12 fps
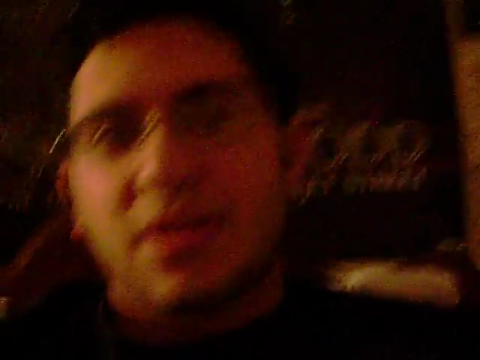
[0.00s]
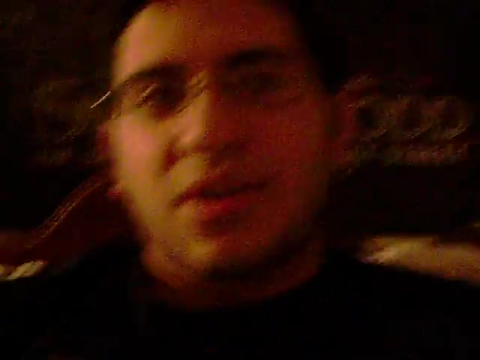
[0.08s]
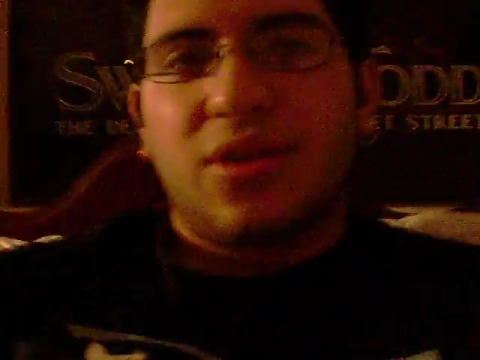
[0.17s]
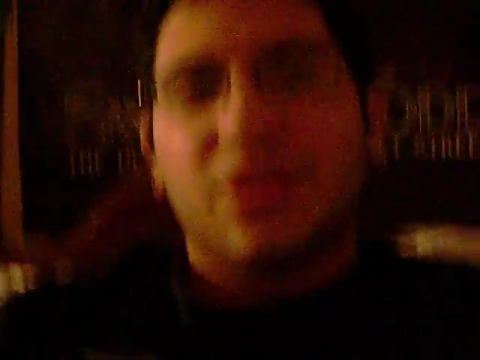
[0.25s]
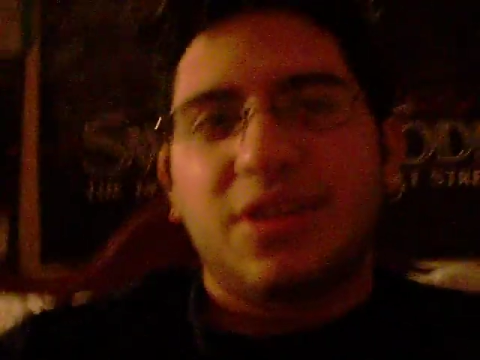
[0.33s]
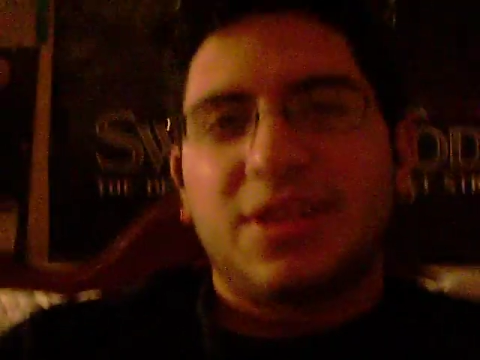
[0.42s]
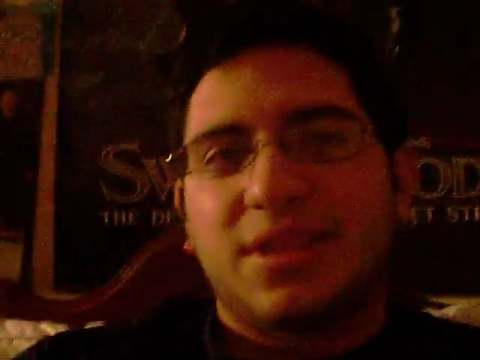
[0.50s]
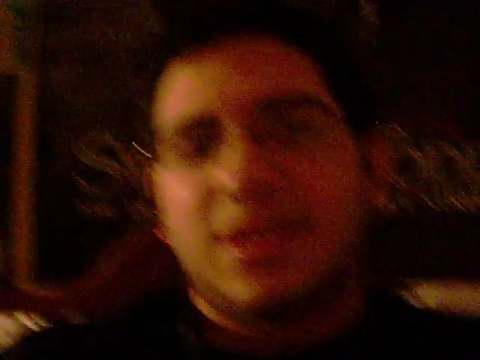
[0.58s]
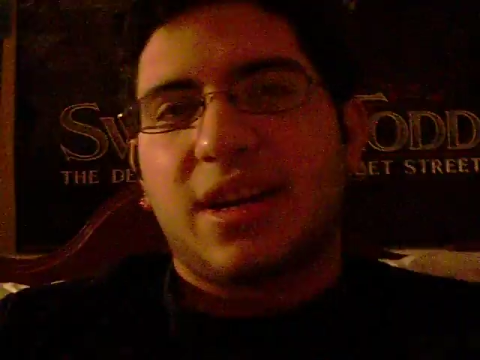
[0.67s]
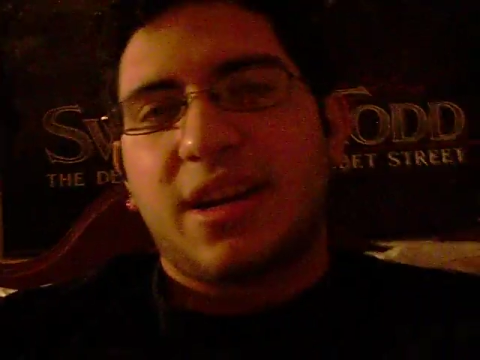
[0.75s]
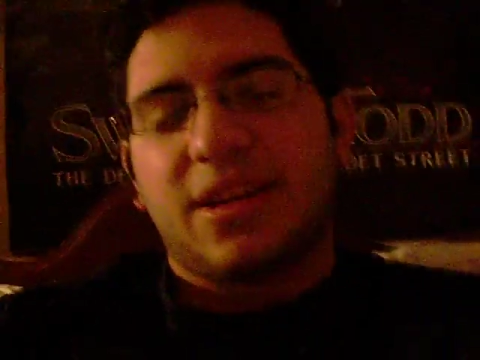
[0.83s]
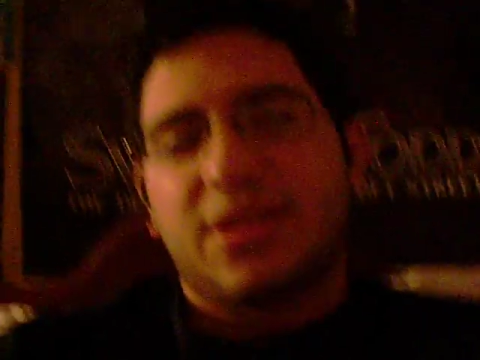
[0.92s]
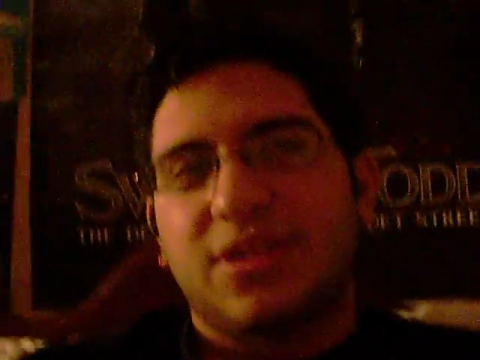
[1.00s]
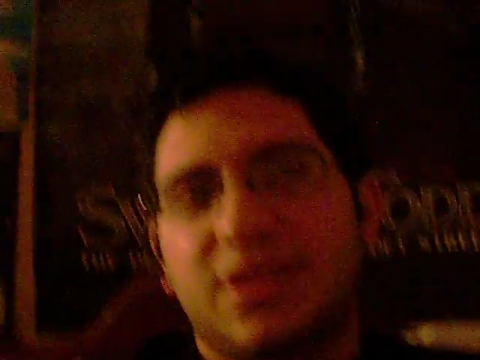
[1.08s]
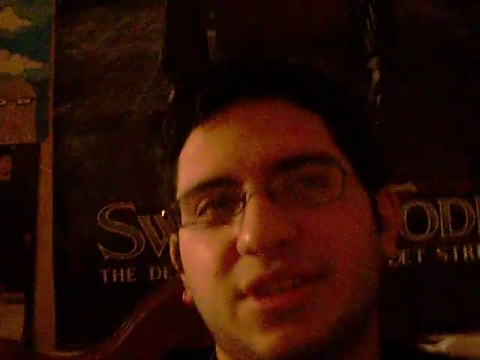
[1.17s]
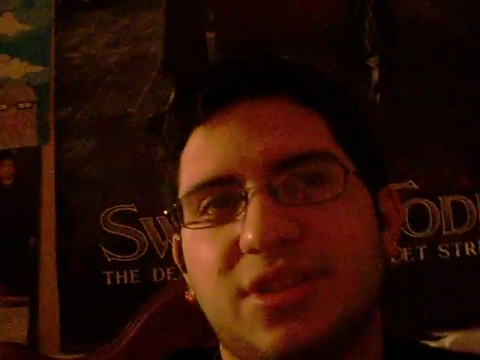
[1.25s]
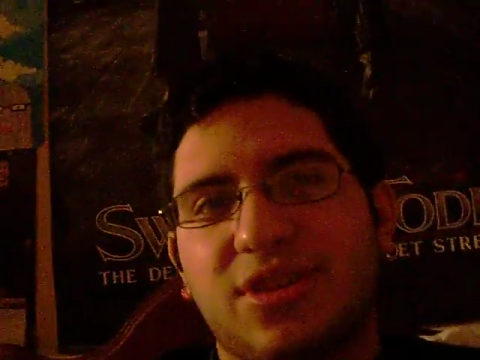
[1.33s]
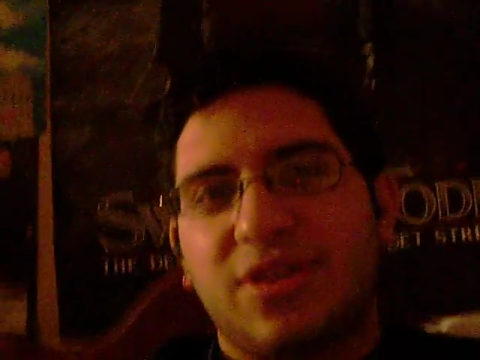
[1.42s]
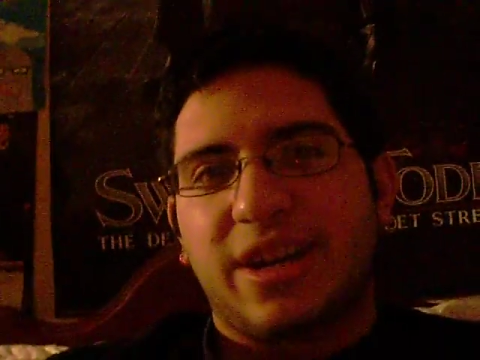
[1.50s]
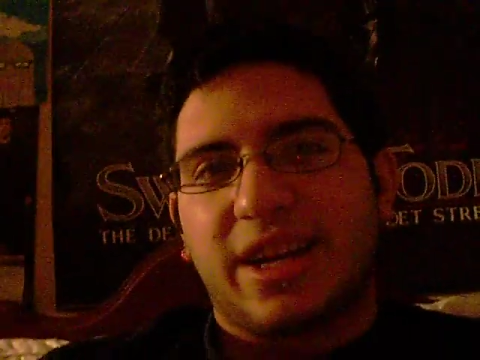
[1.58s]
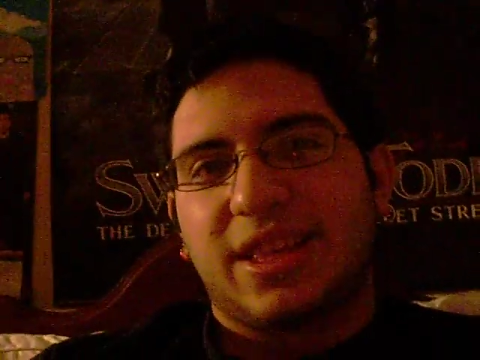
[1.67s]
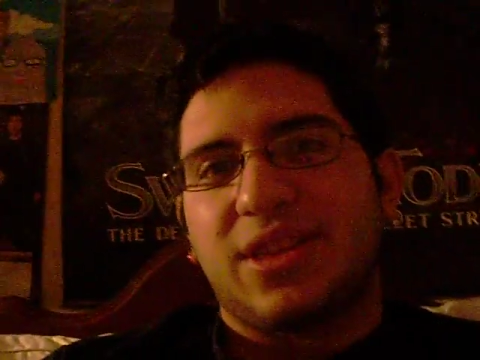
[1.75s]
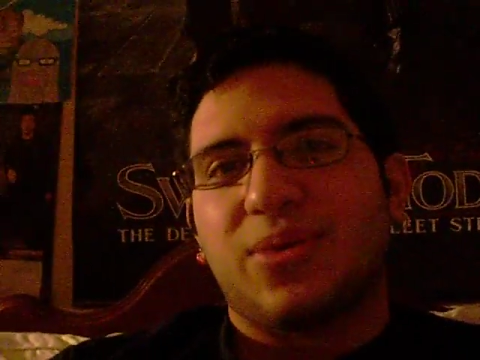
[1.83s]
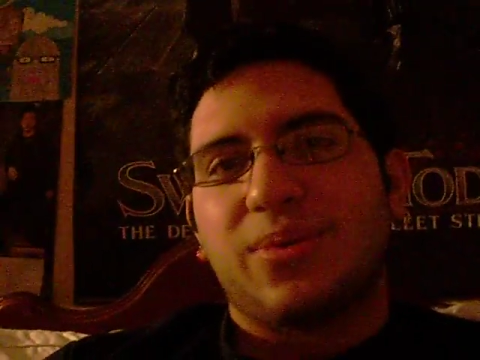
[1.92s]
all these characters
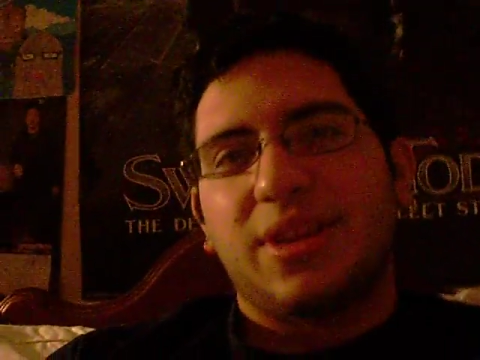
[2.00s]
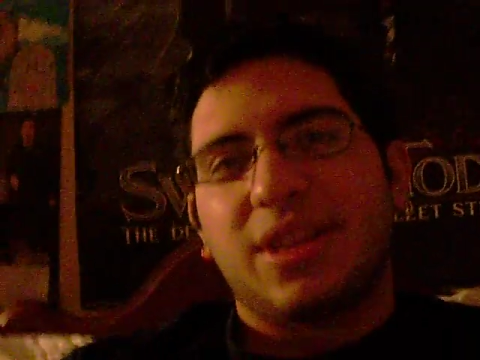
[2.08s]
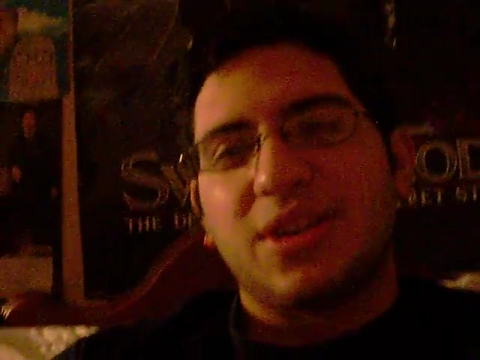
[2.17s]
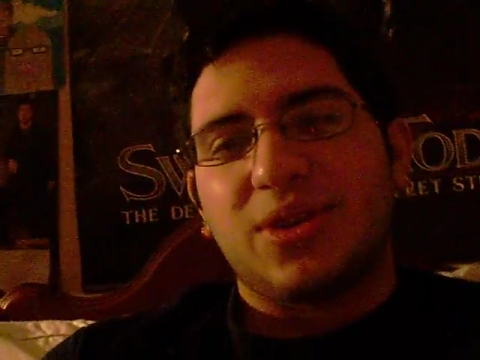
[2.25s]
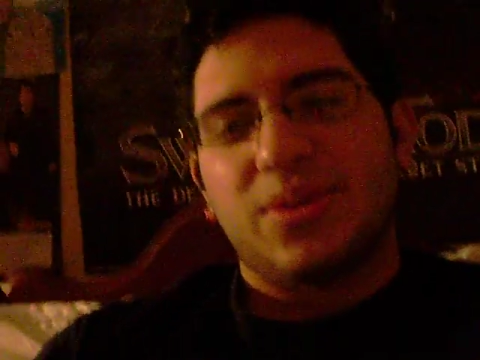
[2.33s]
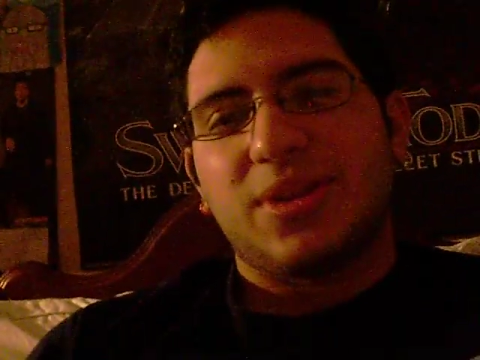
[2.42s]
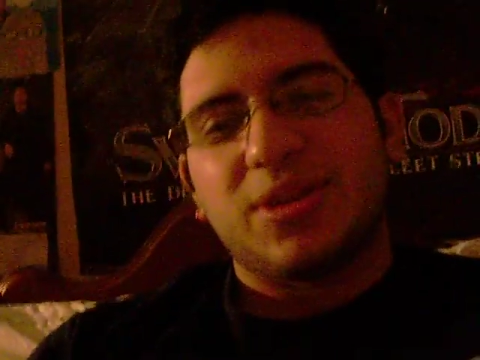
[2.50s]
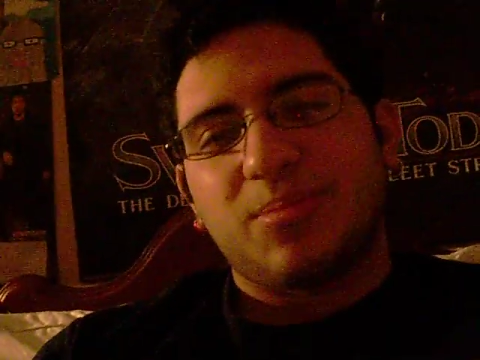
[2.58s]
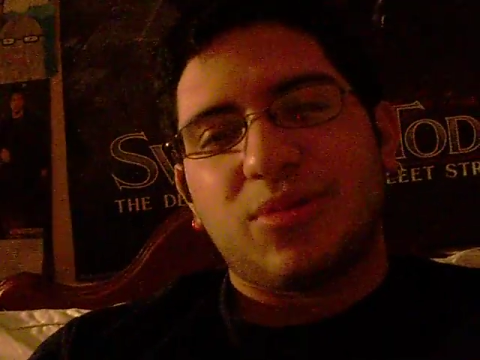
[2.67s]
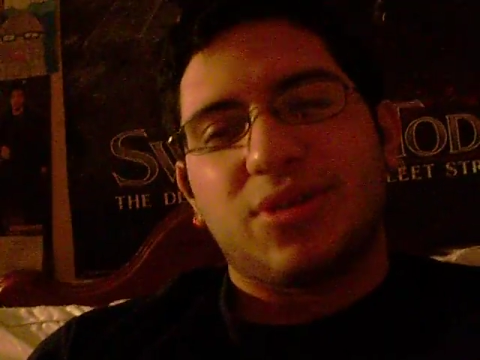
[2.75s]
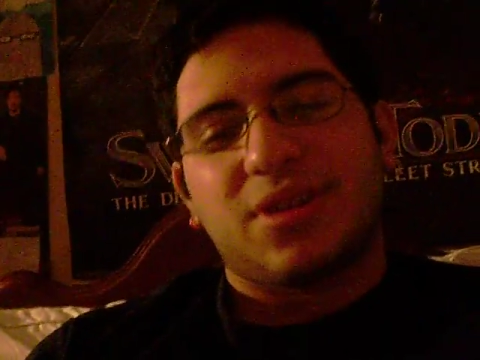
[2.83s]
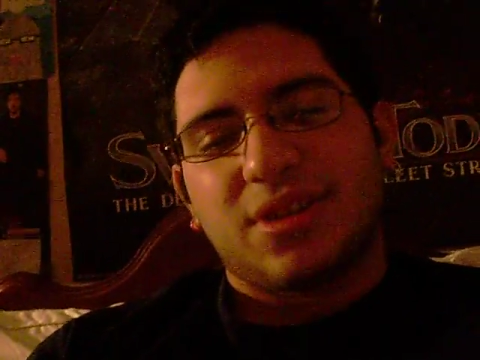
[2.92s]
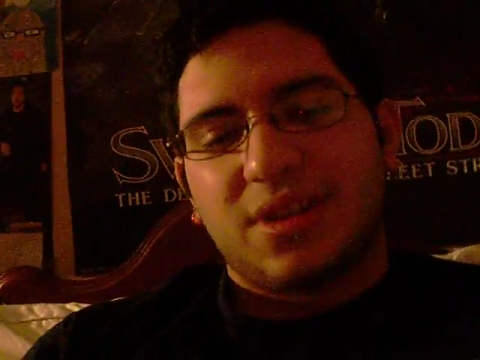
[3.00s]
interact in the way they do in this book.